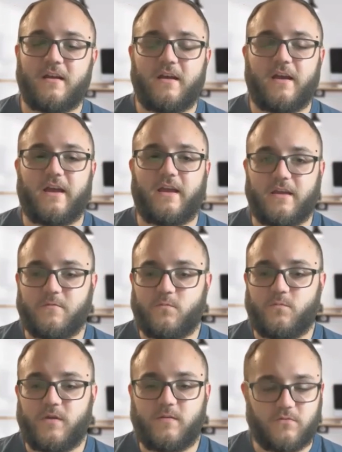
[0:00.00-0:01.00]
And
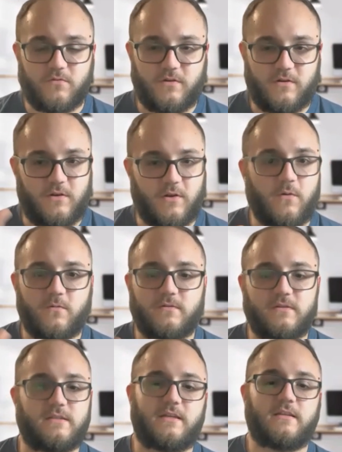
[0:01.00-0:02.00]
people don't
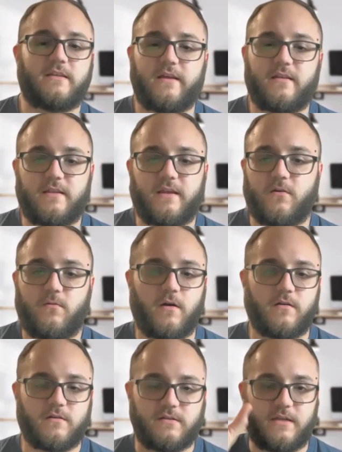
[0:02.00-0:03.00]
see that. They don't
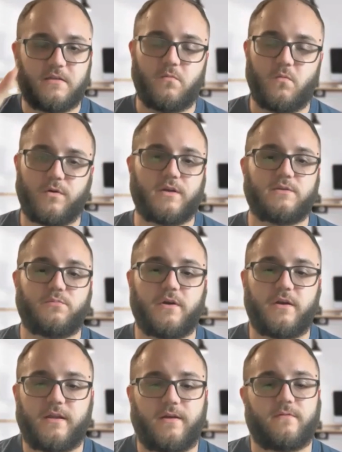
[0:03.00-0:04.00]
understand the mortgage
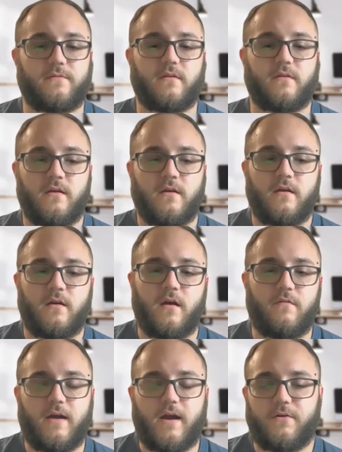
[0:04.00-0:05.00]
breakdown
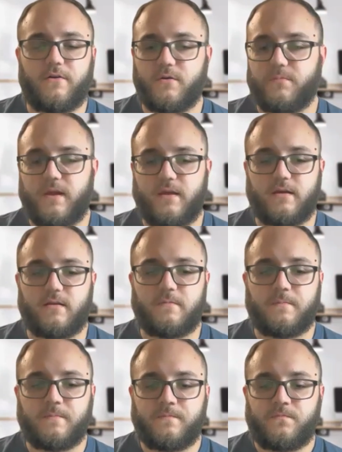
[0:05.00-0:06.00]
of how you're paying it.
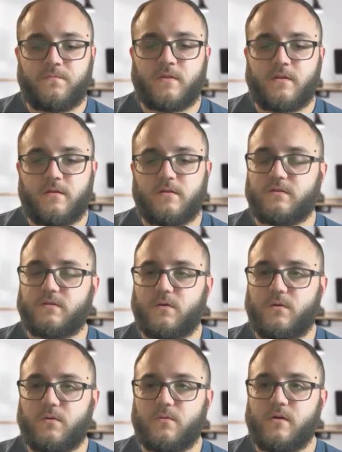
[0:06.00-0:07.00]

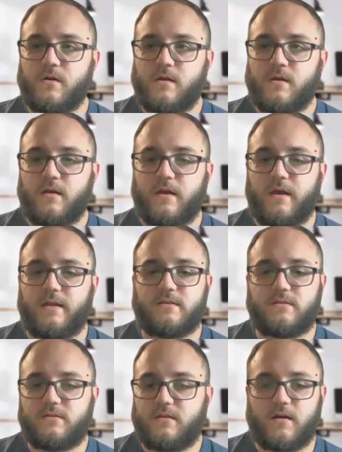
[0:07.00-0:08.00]
So
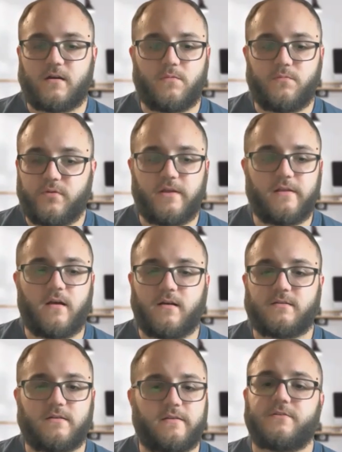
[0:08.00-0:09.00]
it's a complete
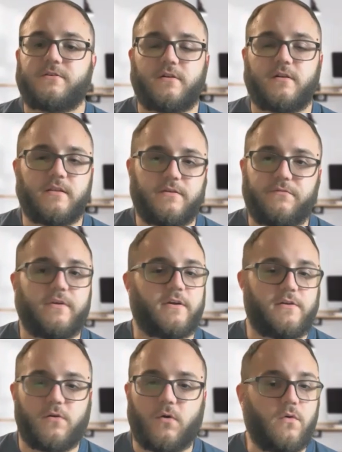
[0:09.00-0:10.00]
loss unless you're going to live there
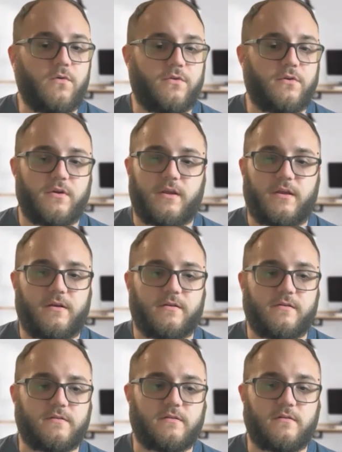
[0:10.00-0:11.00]
your whole 30
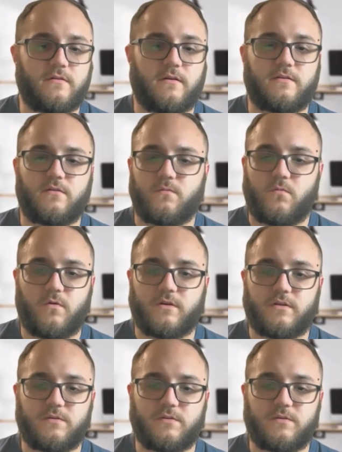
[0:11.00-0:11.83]
years until the mortgage is